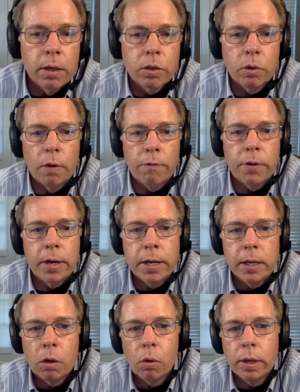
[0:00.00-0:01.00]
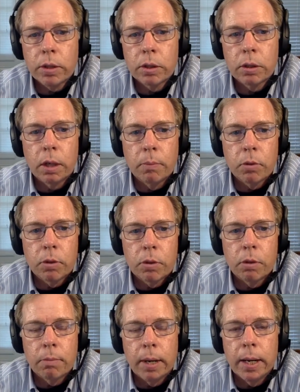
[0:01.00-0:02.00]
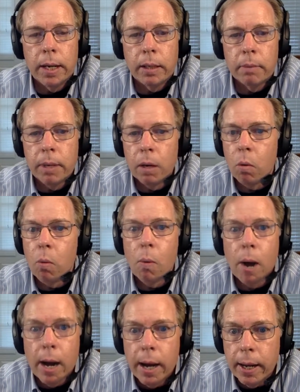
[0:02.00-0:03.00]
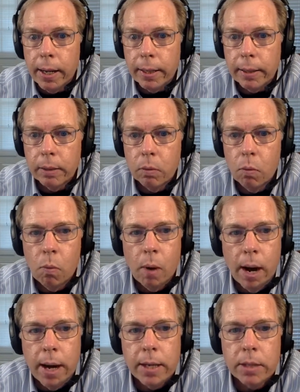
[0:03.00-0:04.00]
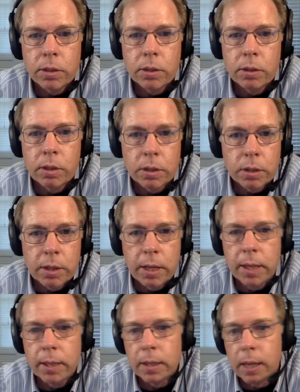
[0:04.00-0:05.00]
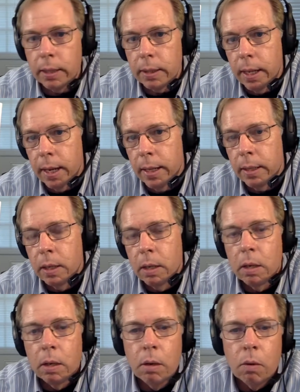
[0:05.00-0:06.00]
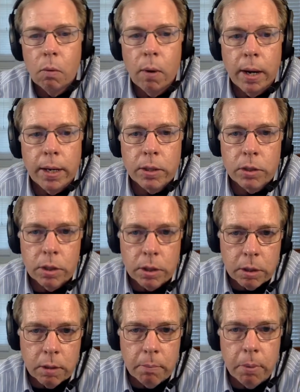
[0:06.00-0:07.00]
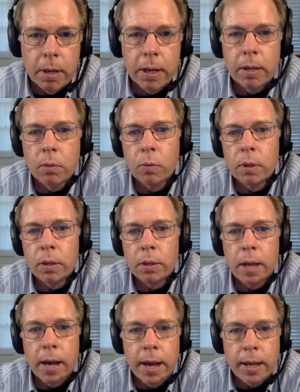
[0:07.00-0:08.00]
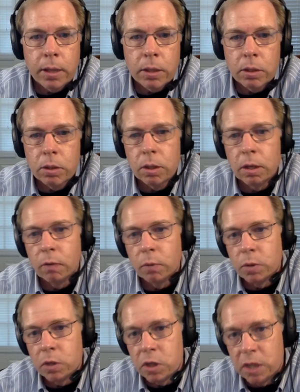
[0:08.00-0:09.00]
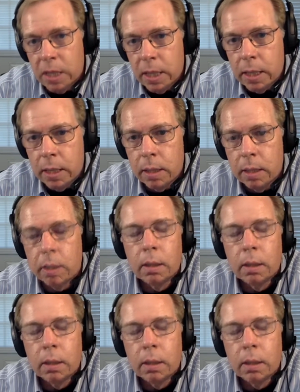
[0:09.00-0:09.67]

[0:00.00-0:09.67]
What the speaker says: So if any question comes to your mind about why is this said and not that? Why is this compared with X instead of with Z?